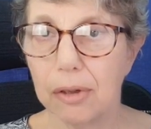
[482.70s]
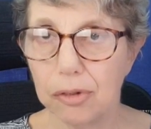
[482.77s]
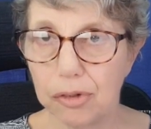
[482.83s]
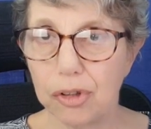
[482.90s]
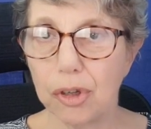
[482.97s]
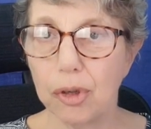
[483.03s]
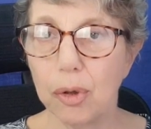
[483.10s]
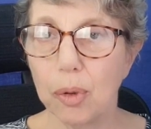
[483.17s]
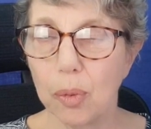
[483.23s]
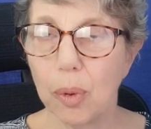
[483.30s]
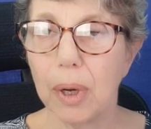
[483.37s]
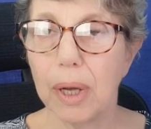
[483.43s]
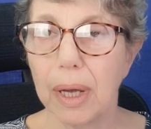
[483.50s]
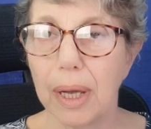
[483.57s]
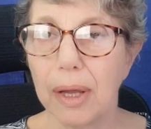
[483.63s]

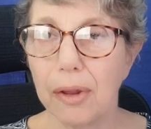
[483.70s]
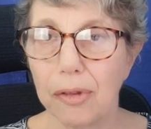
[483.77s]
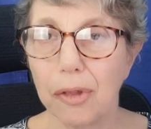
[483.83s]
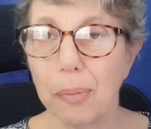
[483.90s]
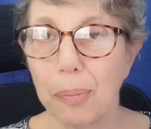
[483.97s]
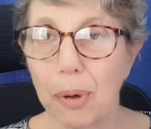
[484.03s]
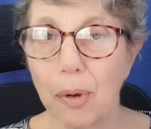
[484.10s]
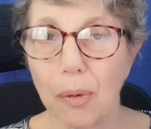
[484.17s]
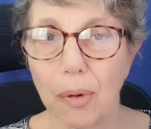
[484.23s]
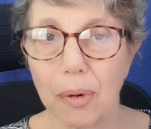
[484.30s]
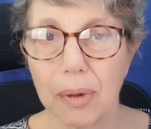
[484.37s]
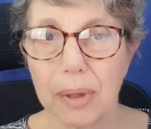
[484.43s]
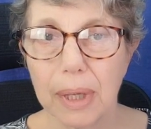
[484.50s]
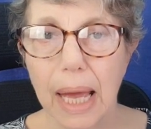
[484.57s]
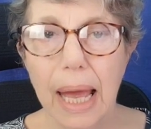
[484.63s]
to the poor
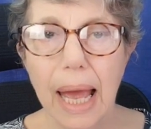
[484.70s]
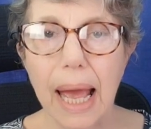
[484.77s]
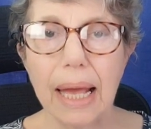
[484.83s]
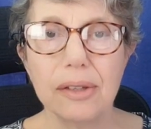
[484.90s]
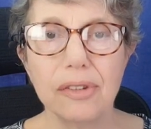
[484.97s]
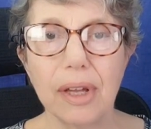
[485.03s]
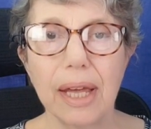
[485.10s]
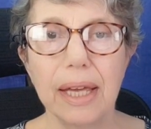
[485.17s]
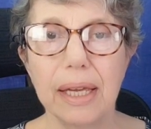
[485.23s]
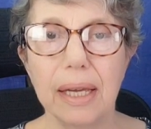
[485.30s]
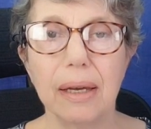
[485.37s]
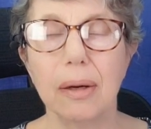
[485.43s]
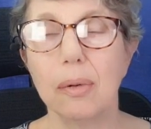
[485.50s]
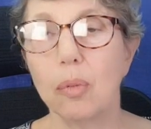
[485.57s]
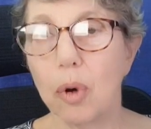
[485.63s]
and
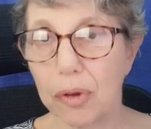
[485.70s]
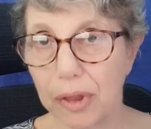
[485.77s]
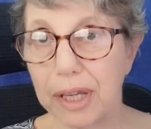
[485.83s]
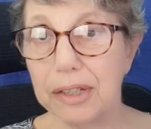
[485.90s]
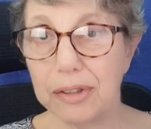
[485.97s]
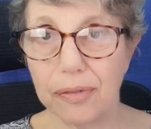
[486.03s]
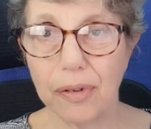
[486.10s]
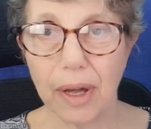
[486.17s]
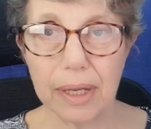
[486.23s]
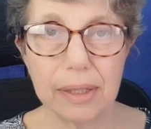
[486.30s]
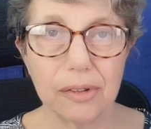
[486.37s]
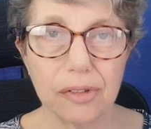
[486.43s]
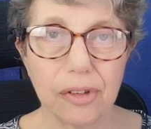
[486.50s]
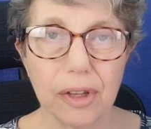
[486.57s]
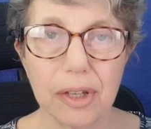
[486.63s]
what they
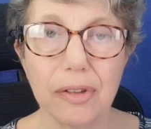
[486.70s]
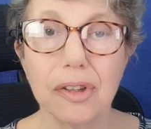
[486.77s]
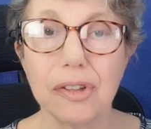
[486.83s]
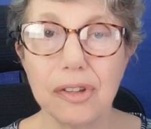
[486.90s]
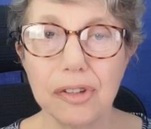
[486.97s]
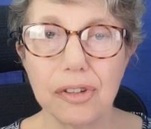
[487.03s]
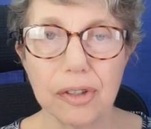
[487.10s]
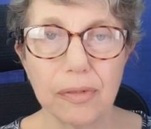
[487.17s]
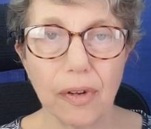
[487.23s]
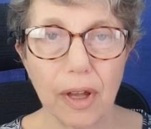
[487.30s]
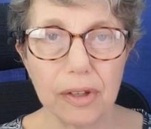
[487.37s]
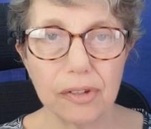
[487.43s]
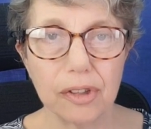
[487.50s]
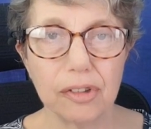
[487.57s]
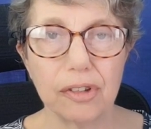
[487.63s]
define as the
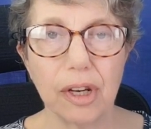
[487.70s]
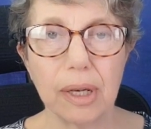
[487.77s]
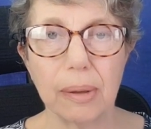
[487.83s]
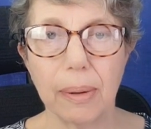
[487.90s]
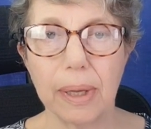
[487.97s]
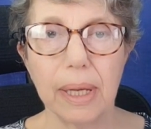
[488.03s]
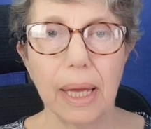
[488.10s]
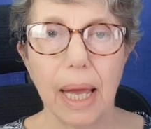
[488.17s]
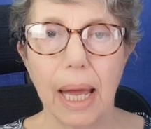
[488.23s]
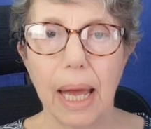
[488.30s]
disadvantaged anyway.